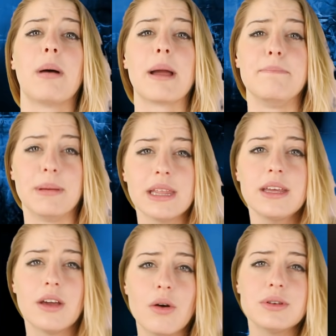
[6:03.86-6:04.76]
by Billy
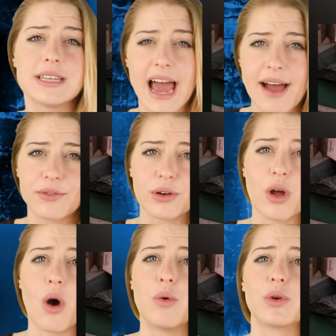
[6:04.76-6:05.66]
Goat Tavern
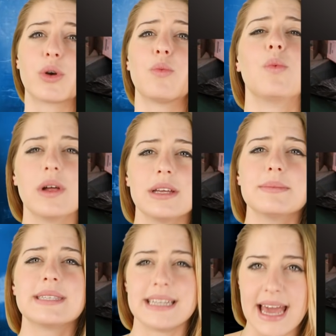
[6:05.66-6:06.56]
owner
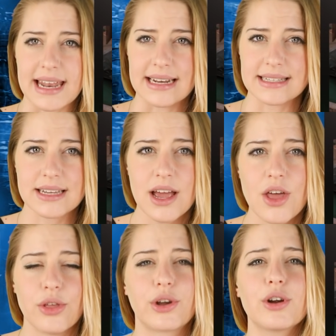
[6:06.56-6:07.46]
William Sianis.
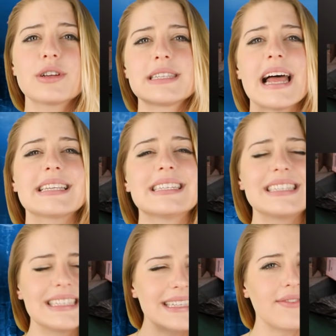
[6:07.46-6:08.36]
The curse lasted
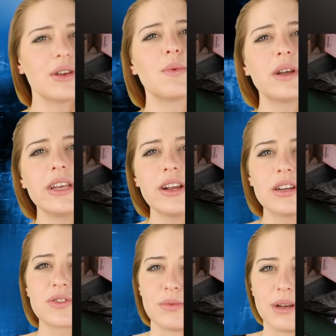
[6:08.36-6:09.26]
seventy-one
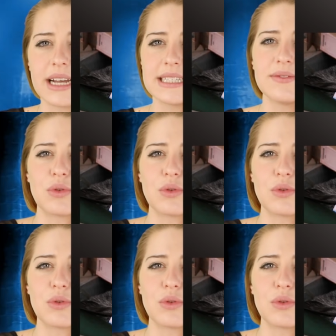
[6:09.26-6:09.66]
years, from nineteen